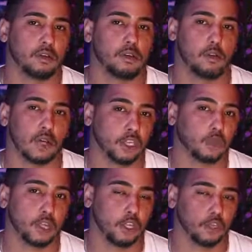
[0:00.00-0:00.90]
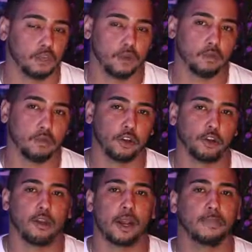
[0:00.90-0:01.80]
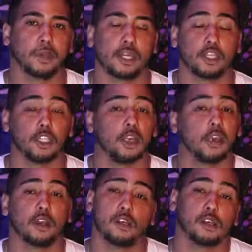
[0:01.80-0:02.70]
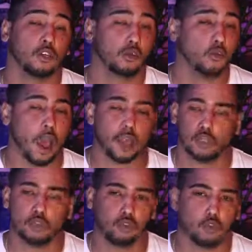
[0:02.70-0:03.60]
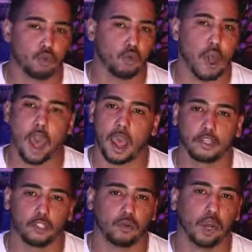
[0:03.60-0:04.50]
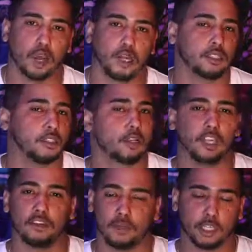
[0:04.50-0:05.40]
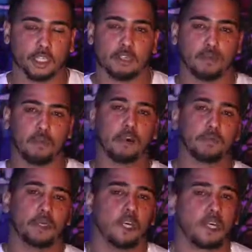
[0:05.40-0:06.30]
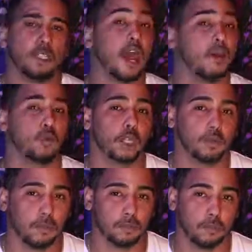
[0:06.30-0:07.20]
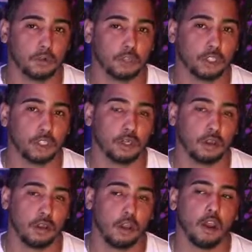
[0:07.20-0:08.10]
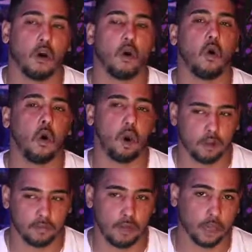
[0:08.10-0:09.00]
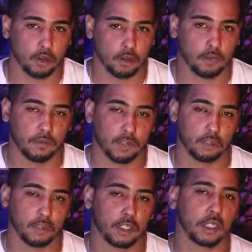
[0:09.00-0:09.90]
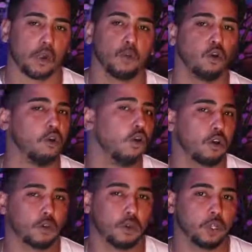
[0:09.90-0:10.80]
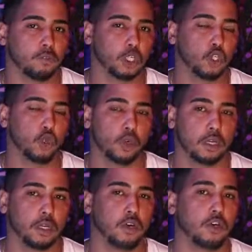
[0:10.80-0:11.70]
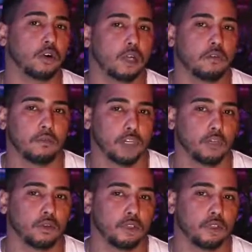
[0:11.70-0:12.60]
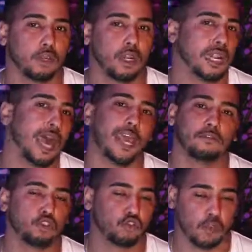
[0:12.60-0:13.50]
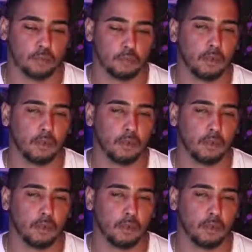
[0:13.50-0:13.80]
That's where you'll know you'll be on the correct page. I do ask you guys to give me the support because I will be posting all of my cooking videos because I'm no longer going to be doing the cooking videos live stream